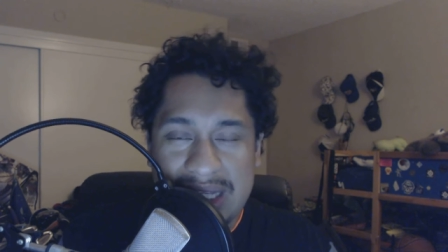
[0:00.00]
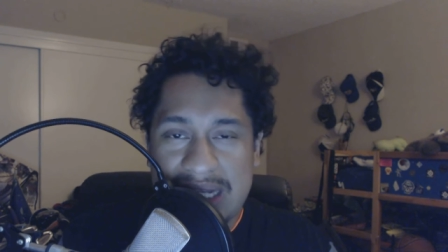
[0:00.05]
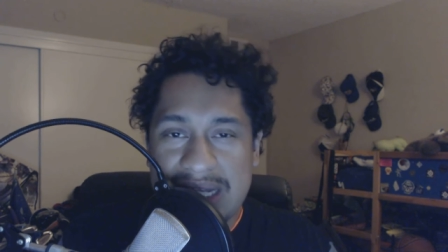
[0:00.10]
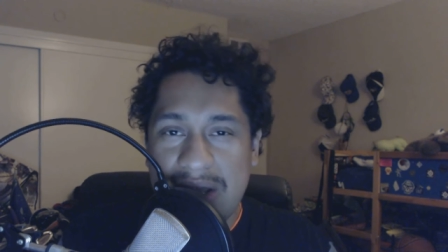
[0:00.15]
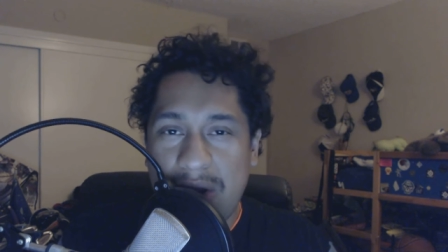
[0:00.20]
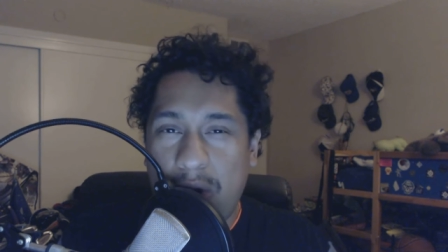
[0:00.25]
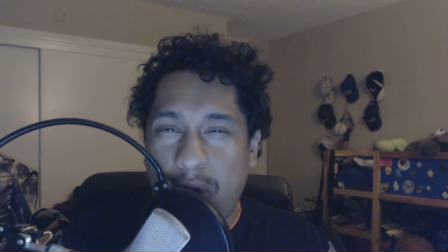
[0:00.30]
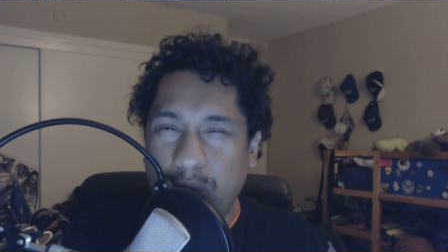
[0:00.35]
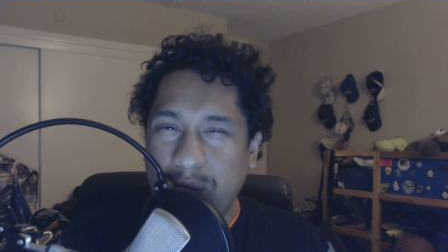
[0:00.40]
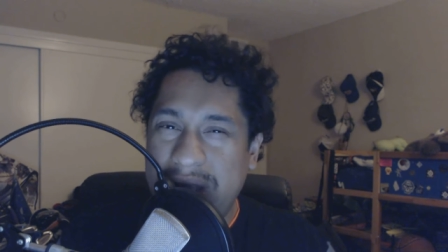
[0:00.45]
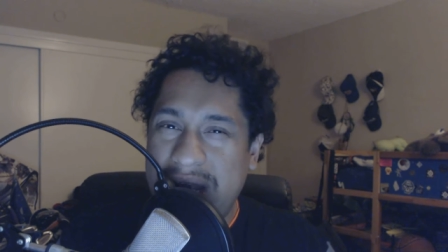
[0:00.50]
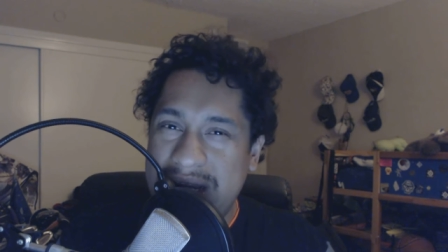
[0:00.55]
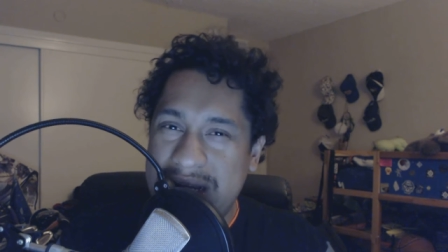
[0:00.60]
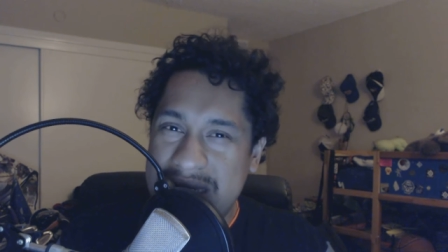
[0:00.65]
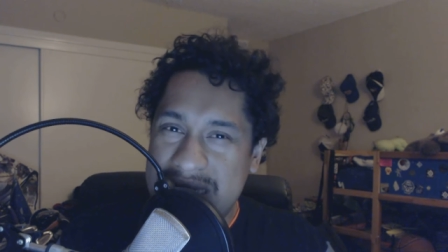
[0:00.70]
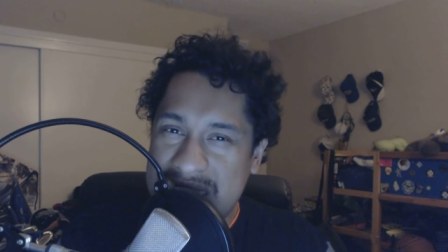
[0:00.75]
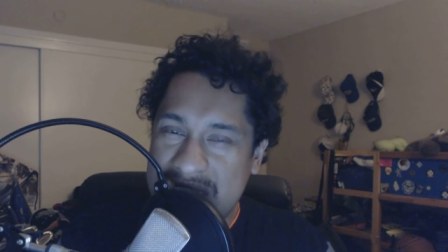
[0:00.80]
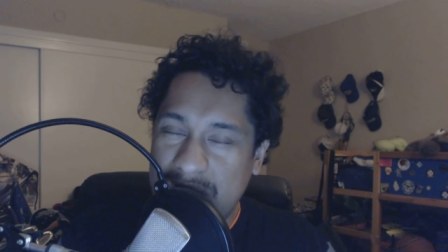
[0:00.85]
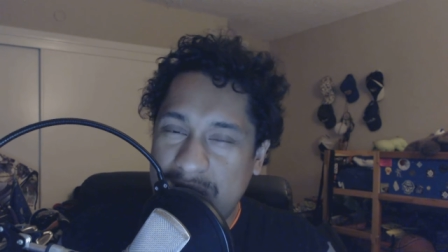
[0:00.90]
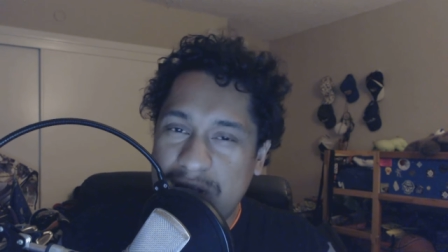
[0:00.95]
I think the
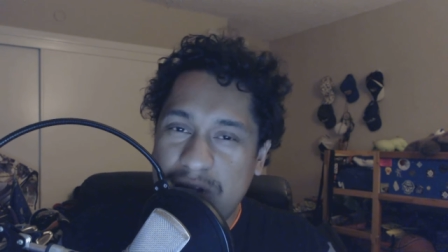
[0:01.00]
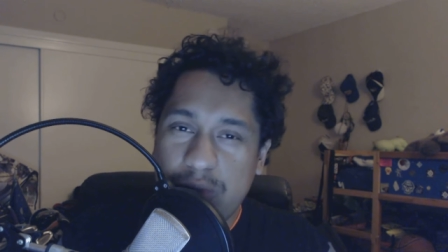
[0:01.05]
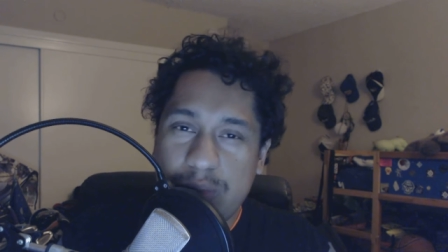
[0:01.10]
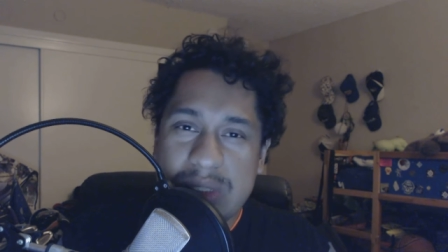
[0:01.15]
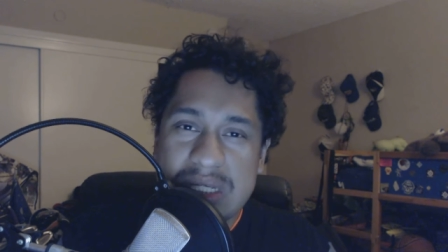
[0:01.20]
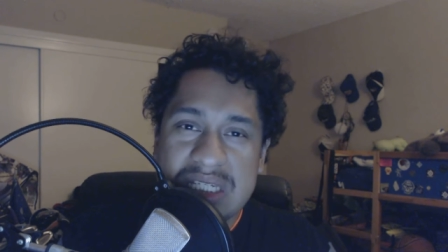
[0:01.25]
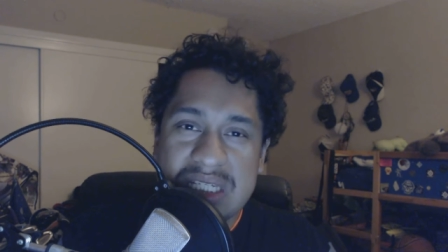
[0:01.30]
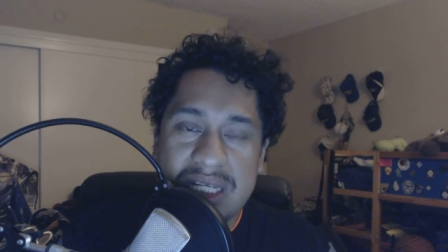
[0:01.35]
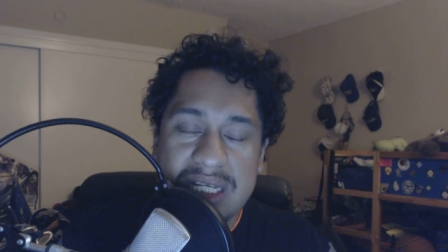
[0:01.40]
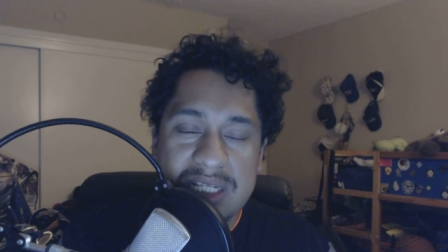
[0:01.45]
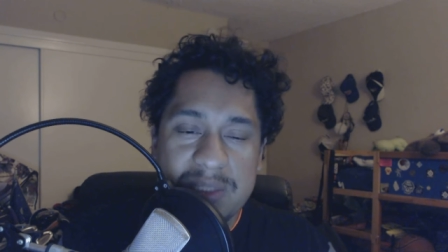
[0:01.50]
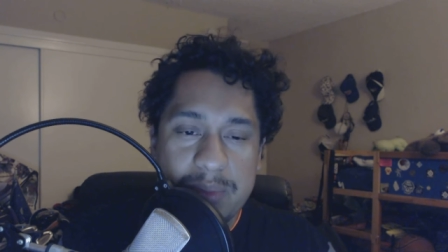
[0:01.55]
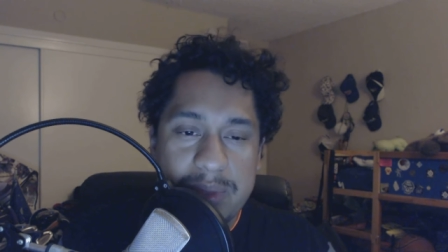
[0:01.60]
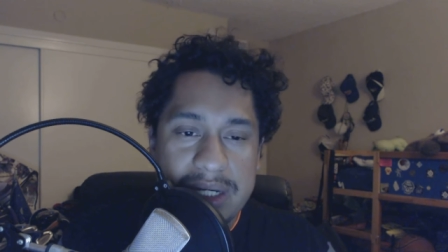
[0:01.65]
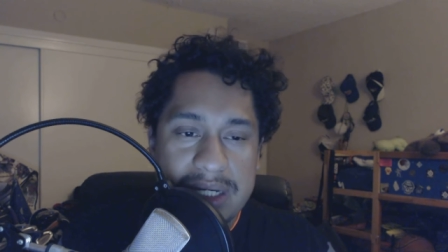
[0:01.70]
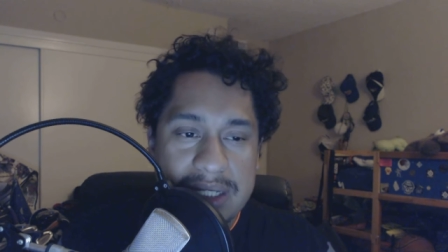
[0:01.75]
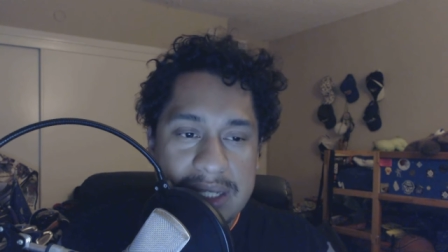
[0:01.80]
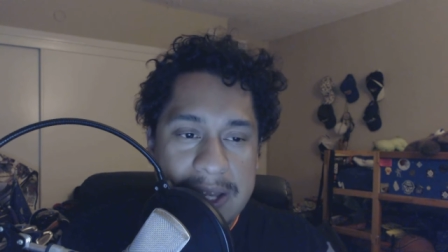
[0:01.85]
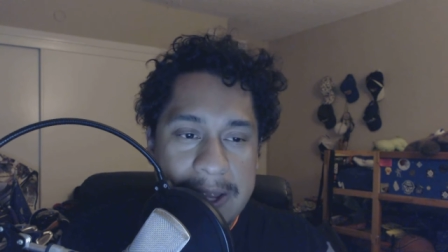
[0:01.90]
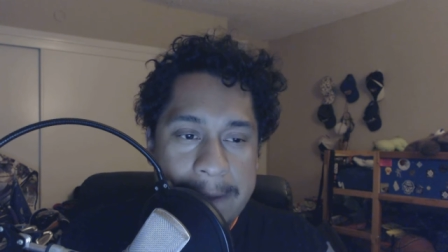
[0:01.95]
O-line is still a little bit
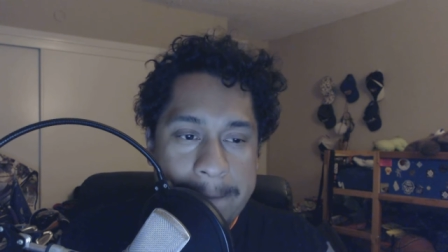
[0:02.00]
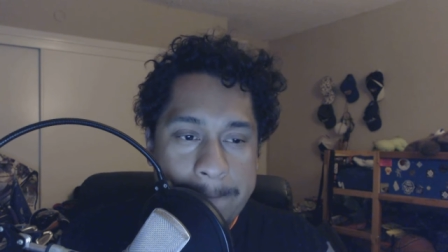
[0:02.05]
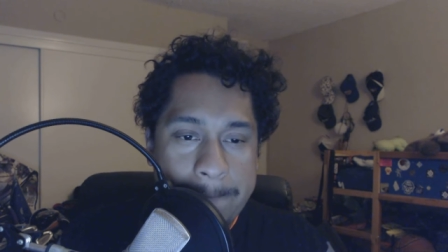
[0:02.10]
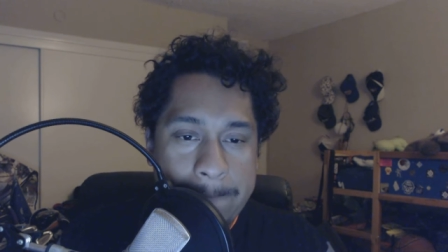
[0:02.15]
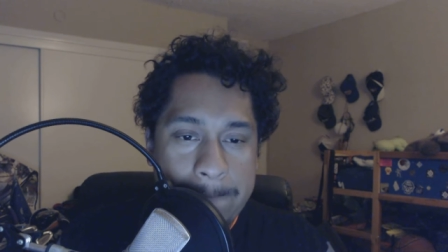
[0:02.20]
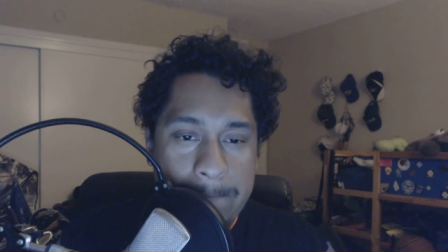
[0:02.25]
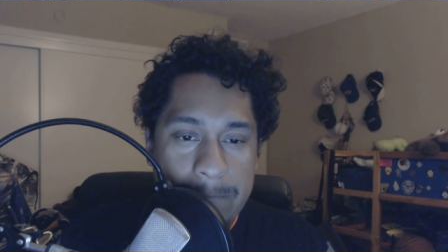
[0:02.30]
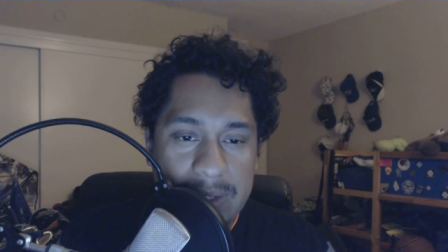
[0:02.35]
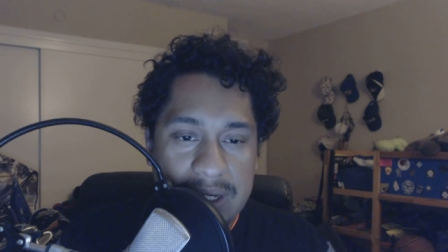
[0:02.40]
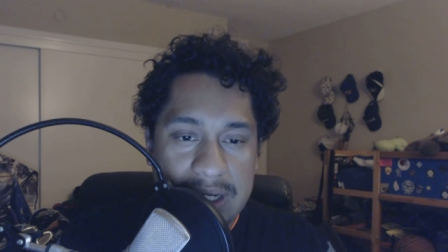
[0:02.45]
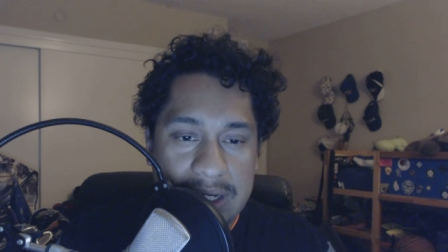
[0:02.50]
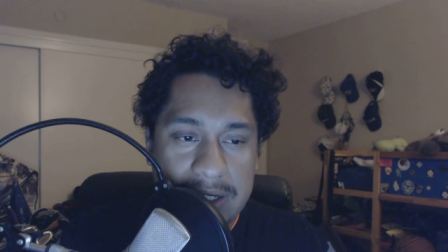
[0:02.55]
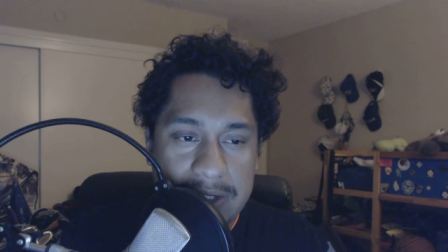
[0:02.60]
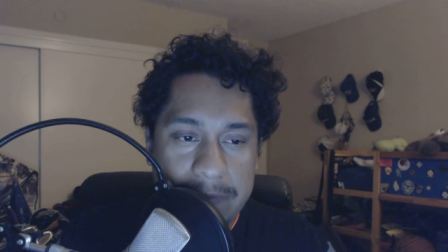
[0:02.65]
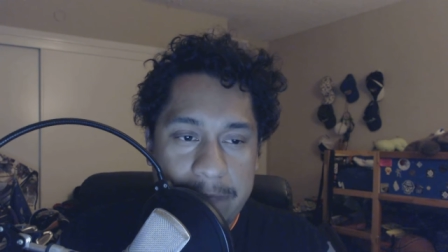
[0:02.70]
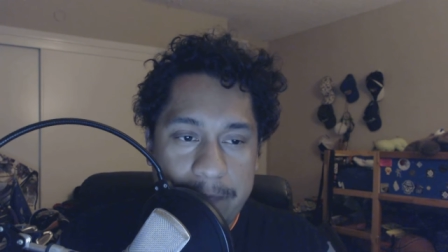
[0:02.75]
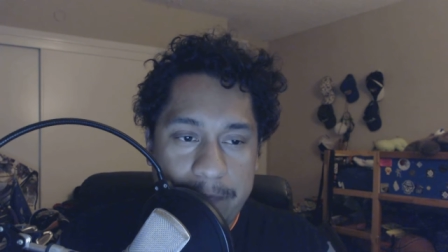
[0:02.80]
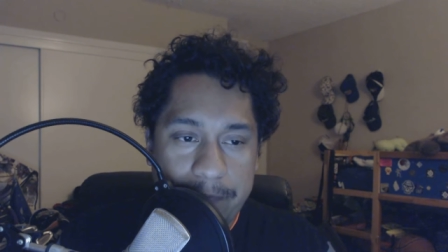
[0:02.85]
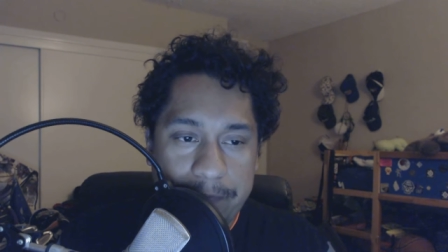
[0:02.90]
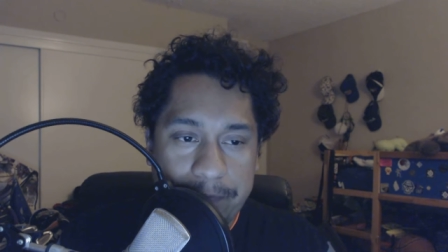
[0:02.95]
suspect.
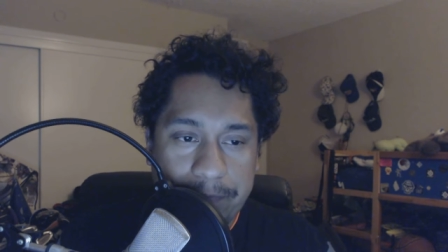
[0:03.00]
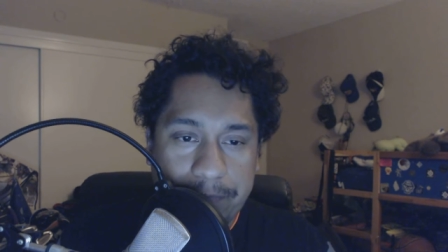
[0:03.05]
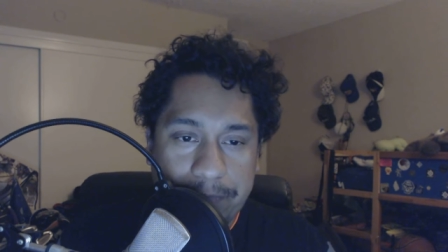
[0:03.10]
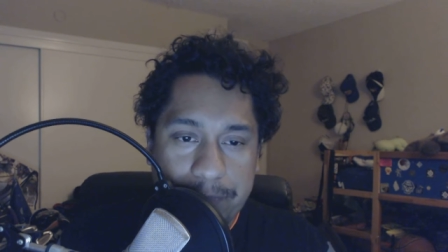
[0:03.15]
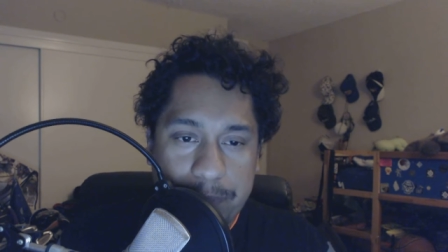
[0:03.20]
Um,